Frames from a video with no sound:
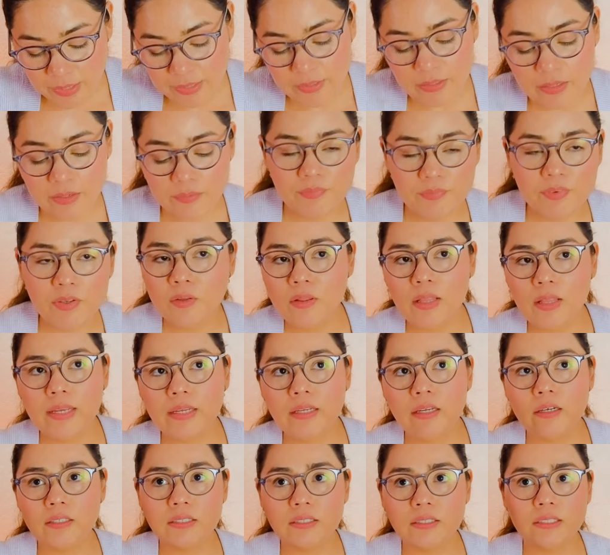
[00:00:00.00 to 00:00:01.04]
you feel
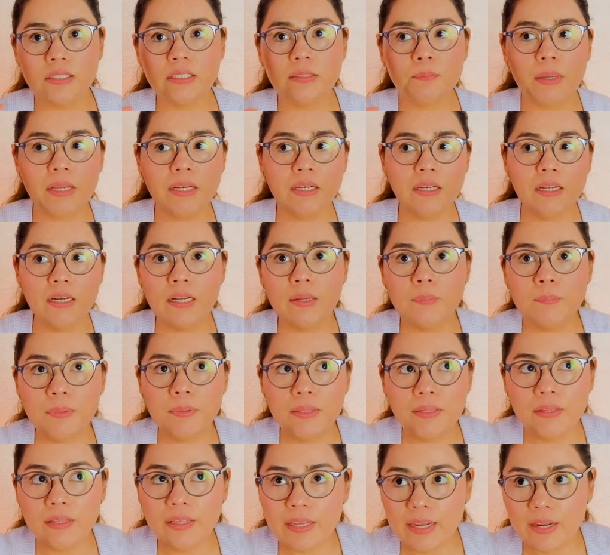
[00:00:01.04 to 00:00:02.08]
like you're suspended up
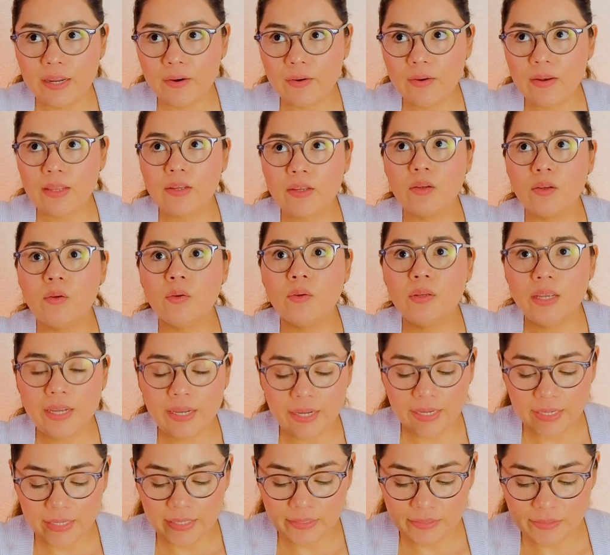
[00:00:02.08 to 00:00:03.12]
in the air. Like,
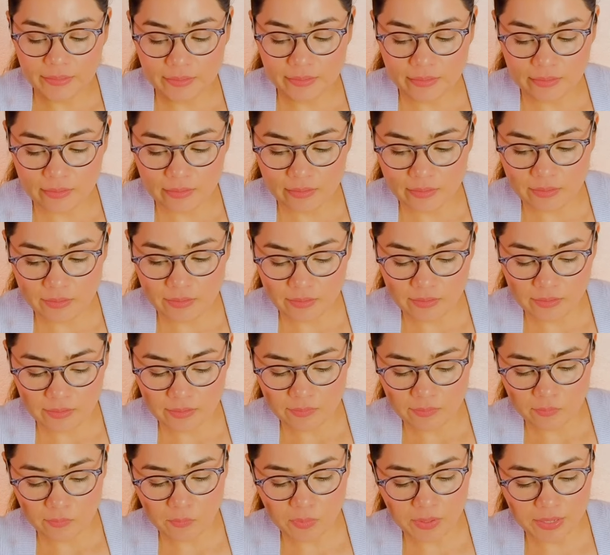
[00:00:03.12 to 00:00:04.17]
okay,
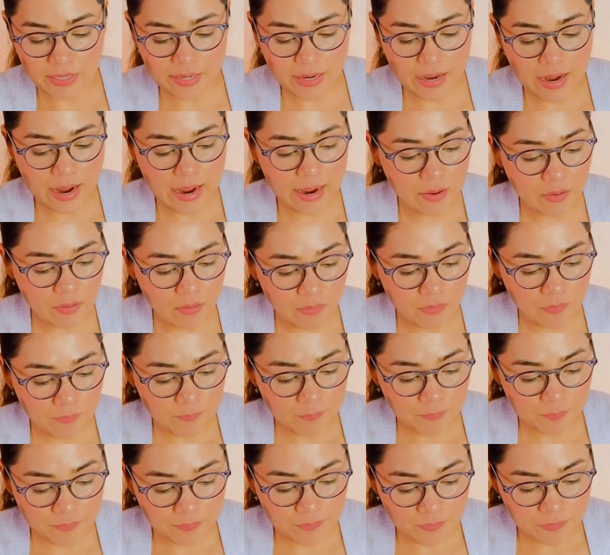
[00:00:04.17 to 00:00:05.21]
what
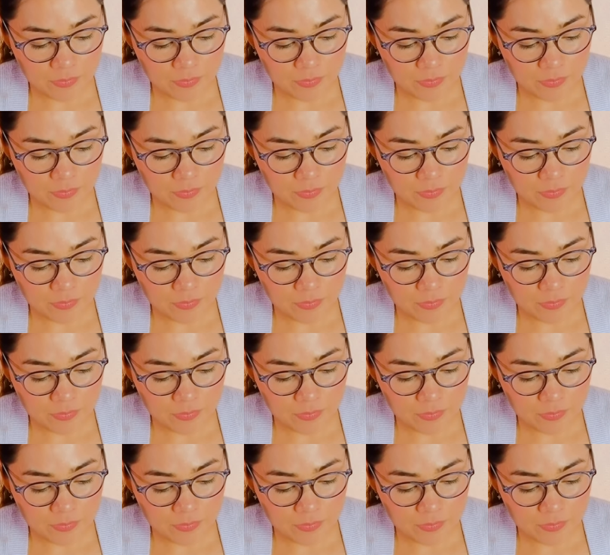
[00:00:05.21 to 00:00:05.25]
now?